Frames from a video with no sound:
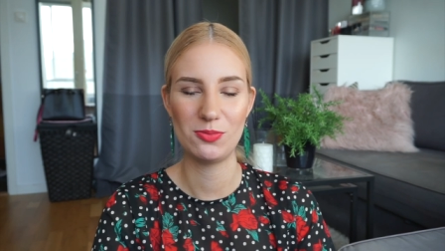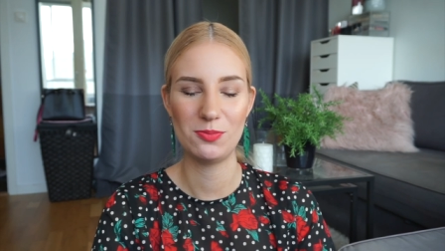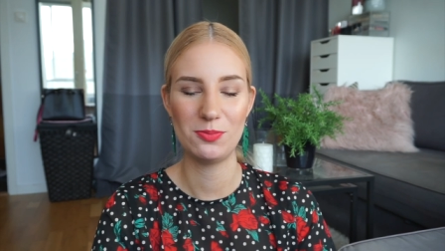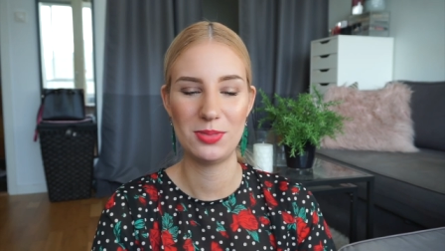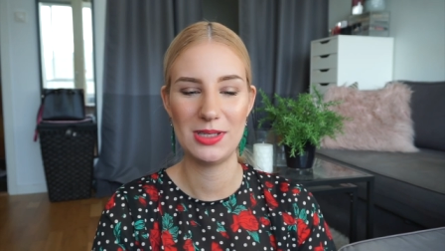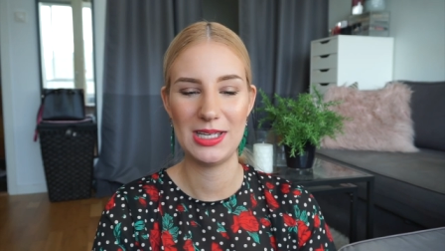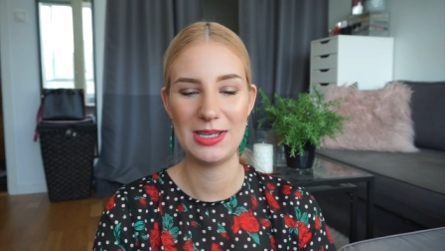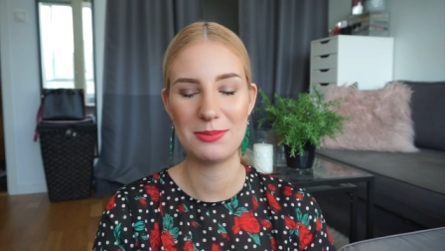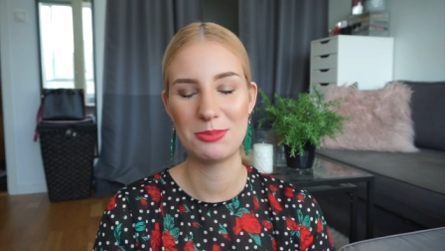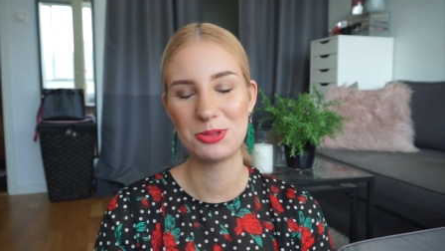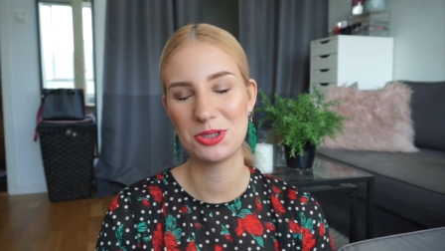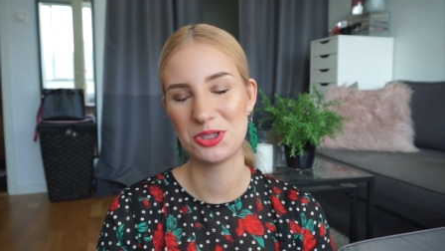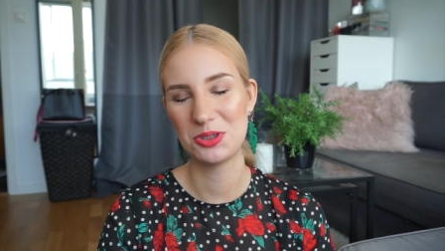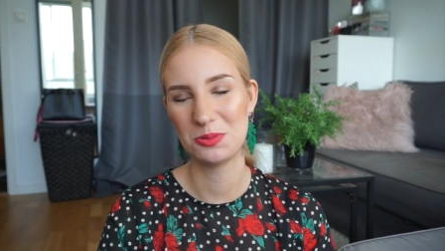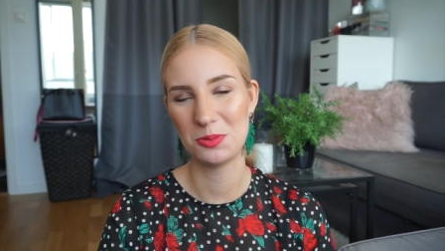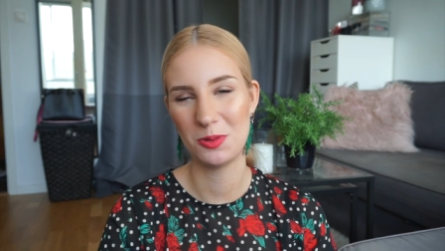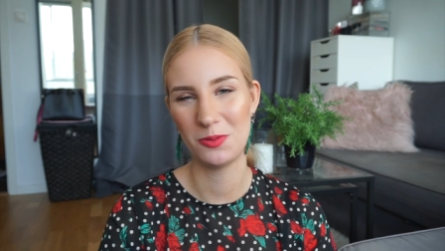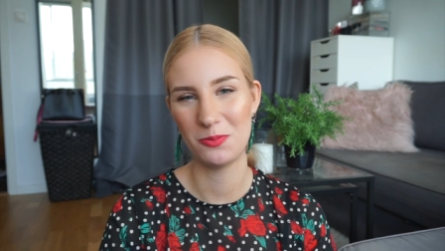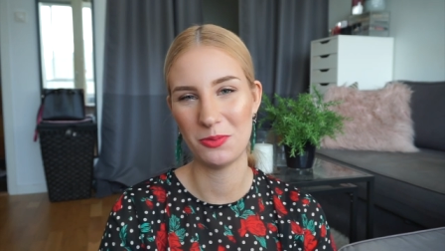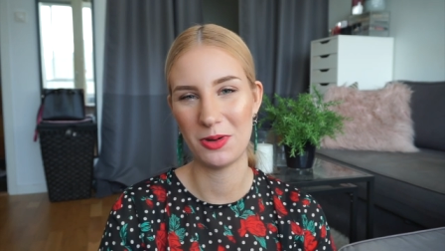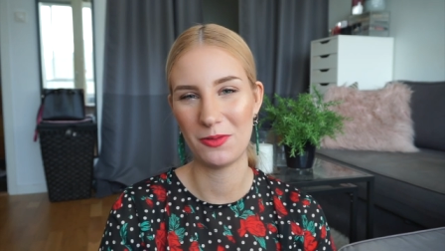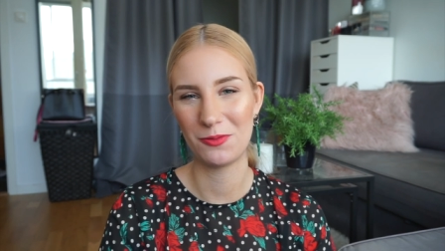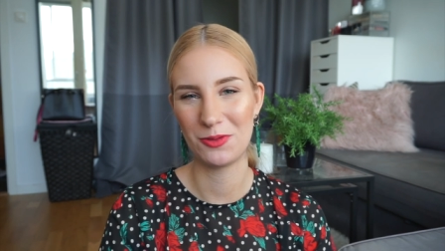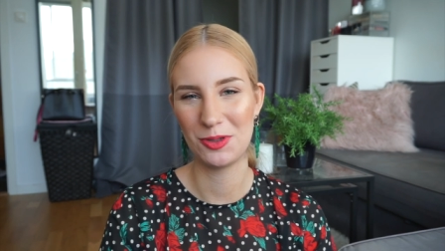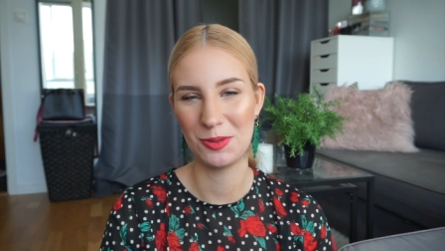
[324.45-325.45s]
be able to
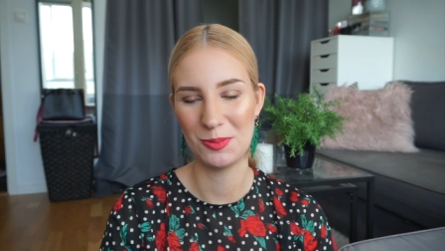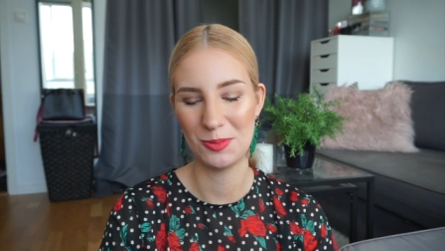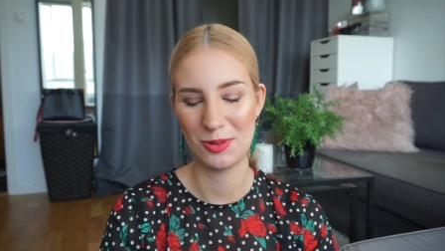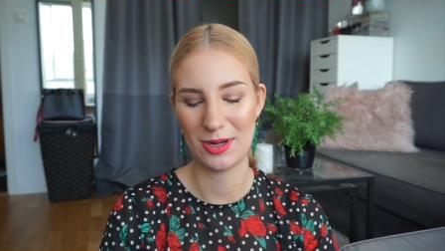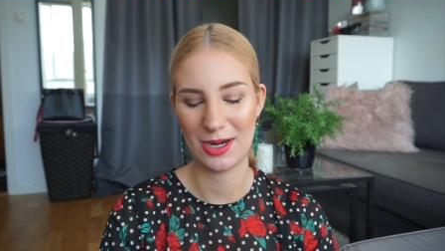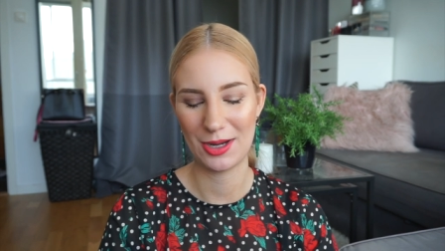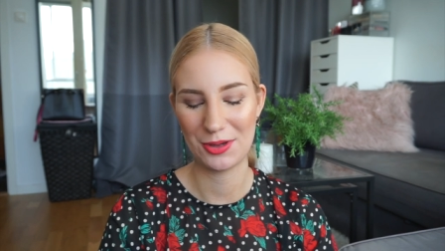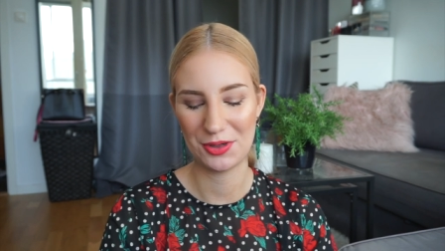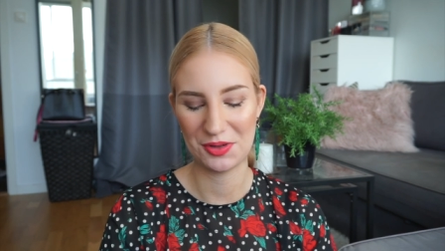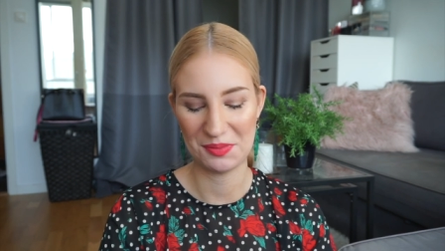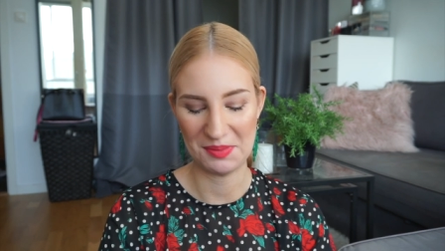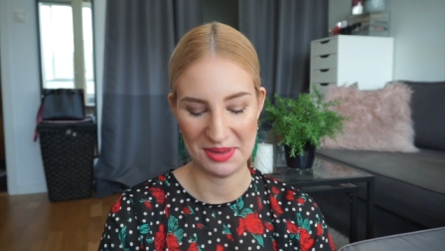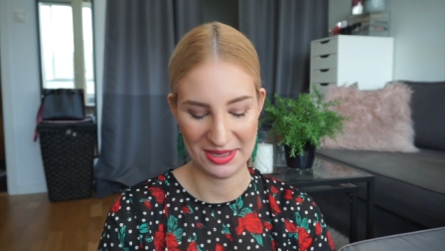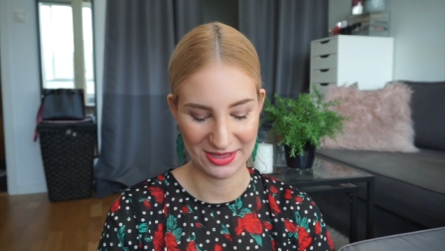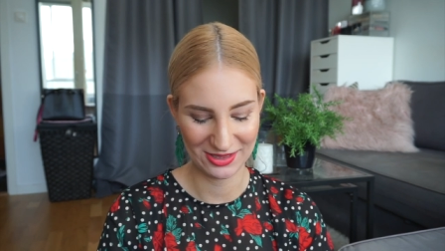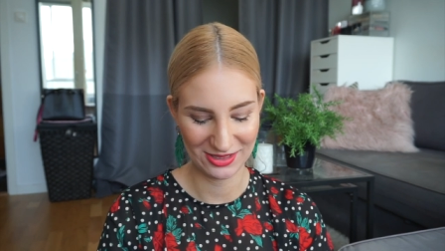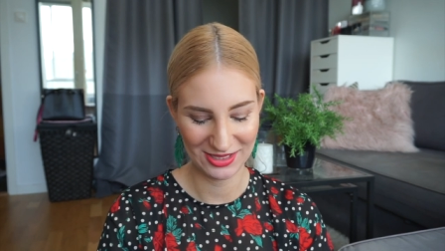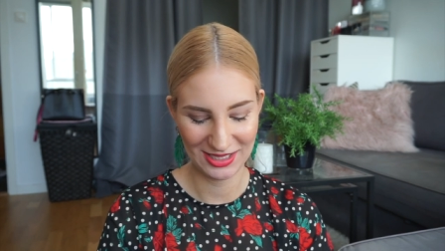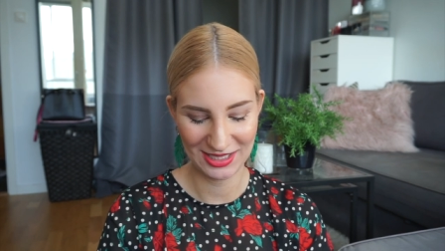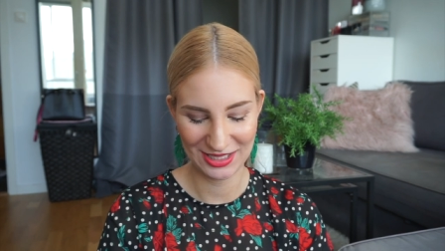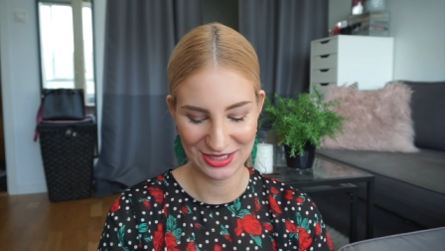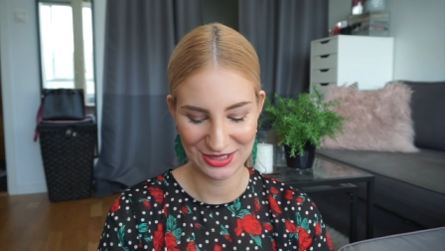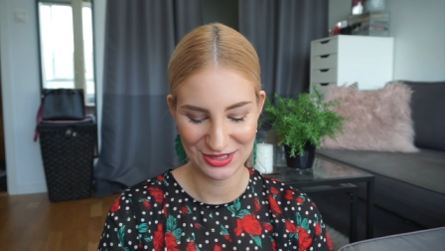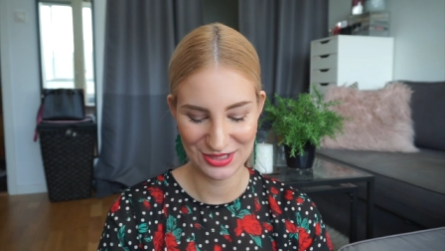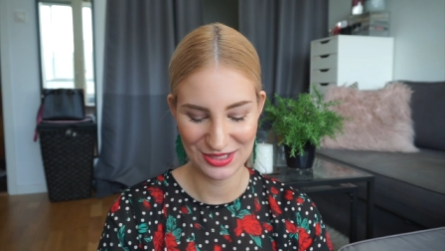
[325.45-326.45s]
move a few more out of my
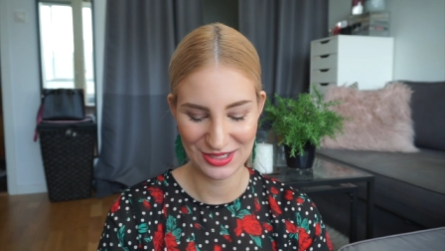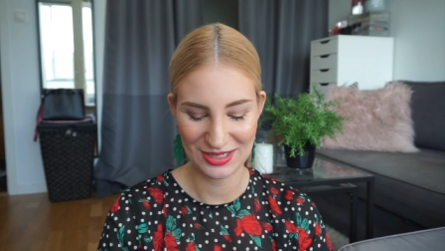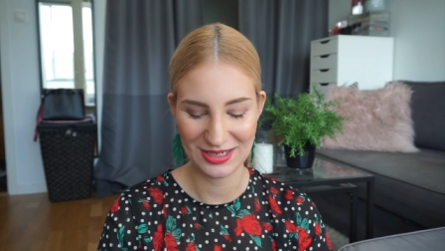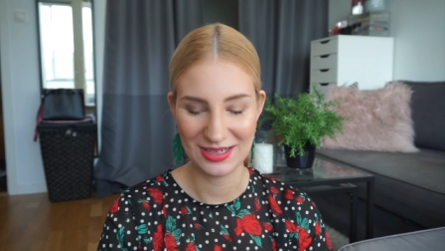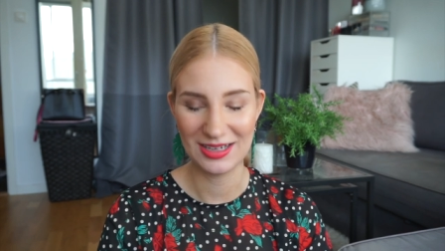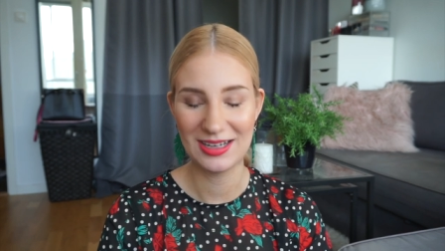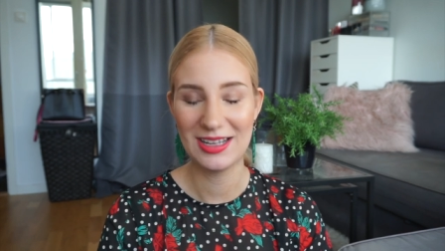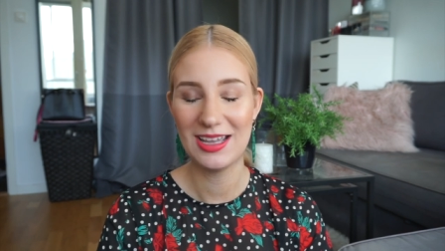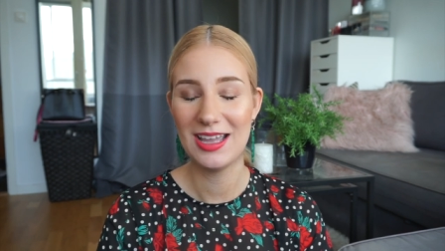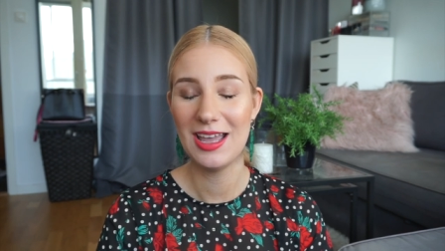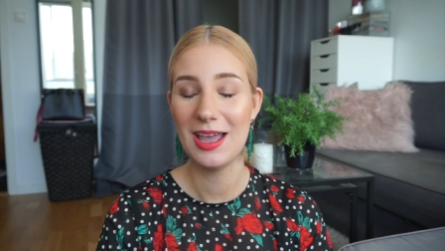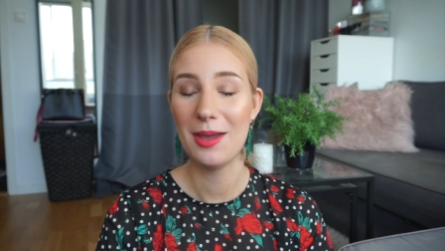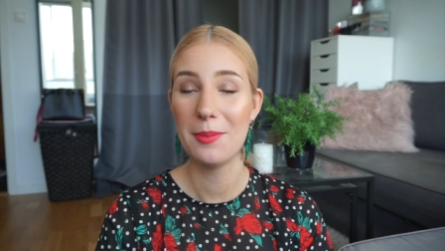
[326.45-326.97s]
collection.